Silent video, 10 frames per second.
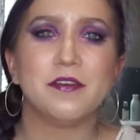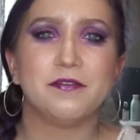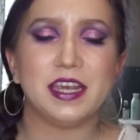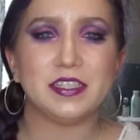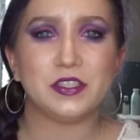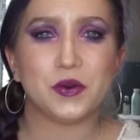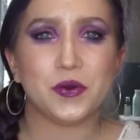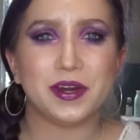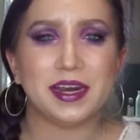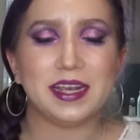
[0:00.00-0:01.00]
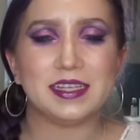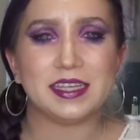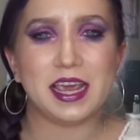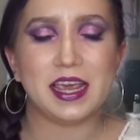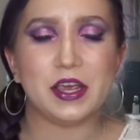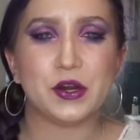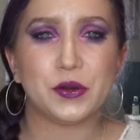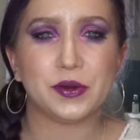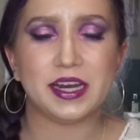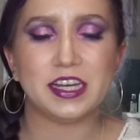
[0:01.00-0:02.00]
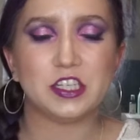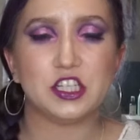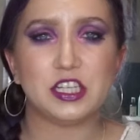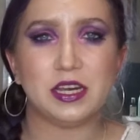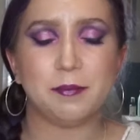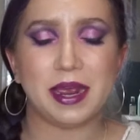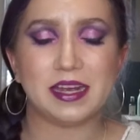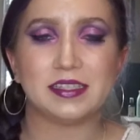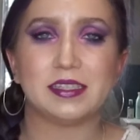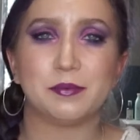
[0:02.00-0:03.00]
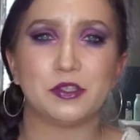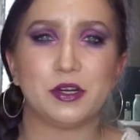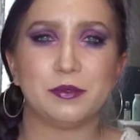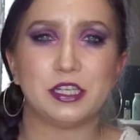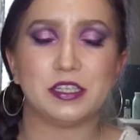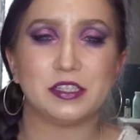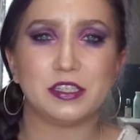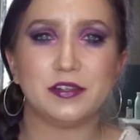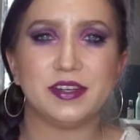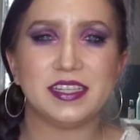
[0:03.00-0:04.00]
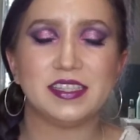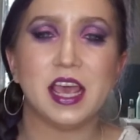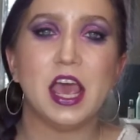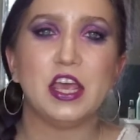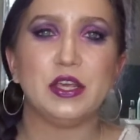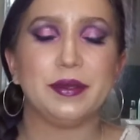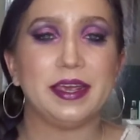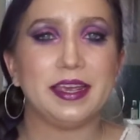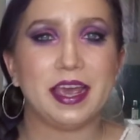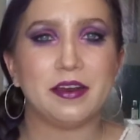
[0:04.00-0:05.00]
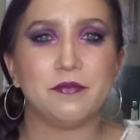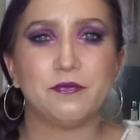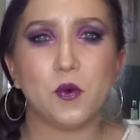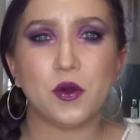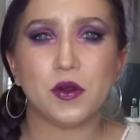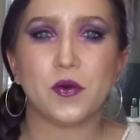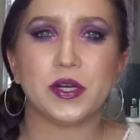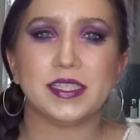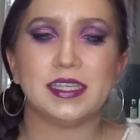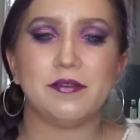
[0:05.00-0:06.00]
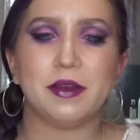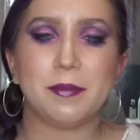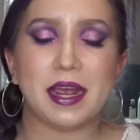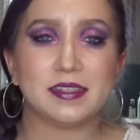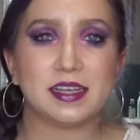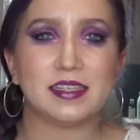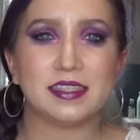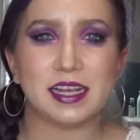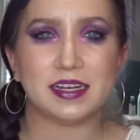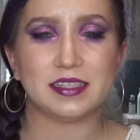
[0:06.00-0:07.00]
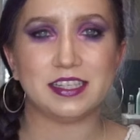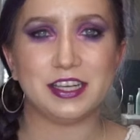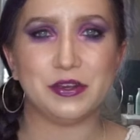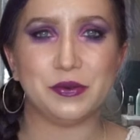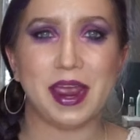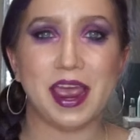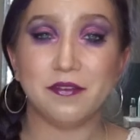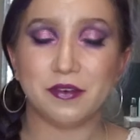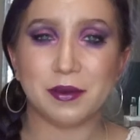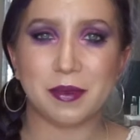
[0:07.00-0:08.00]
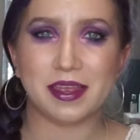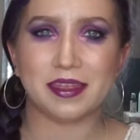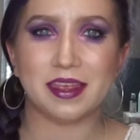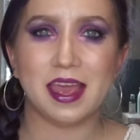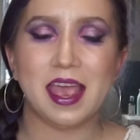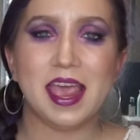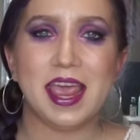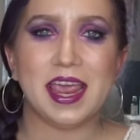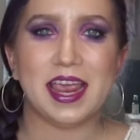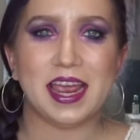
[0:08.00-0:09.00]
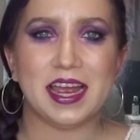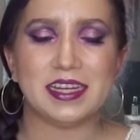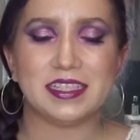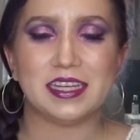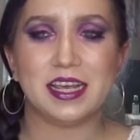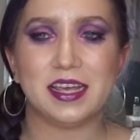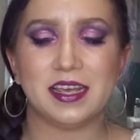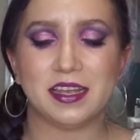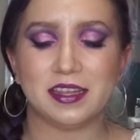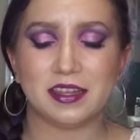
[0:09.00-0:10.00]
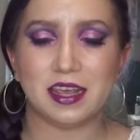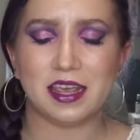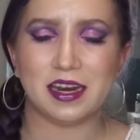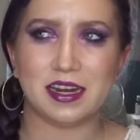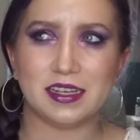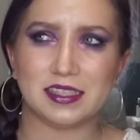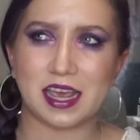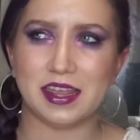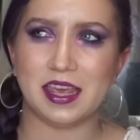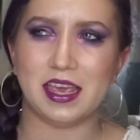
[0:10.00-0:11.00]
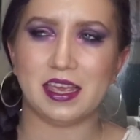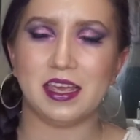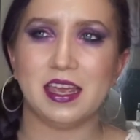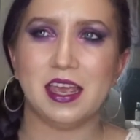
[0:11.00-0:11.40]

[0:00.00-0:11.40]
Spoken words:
Facetory is a Korean sheet mask subscription service. You can get 4 or 7 masks sent to you every month, and it is, I think,